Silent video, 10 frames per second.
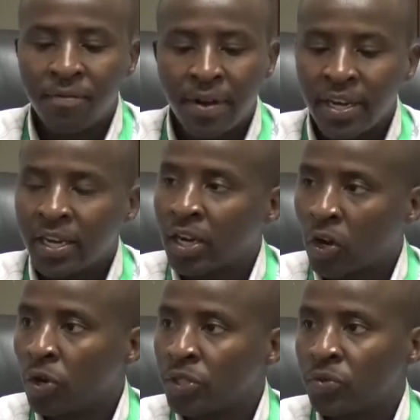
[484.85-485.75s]
very
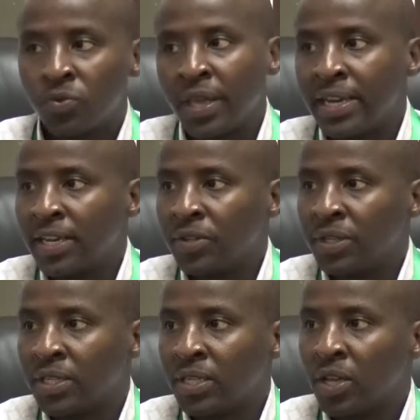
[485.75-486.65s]
close with the
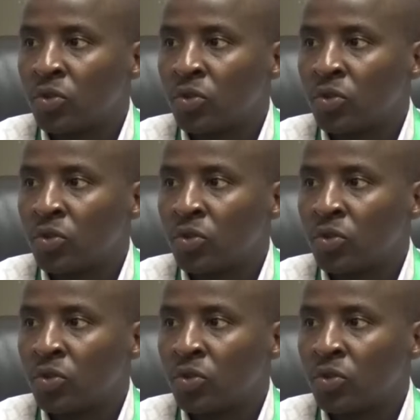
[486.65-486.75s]
industries.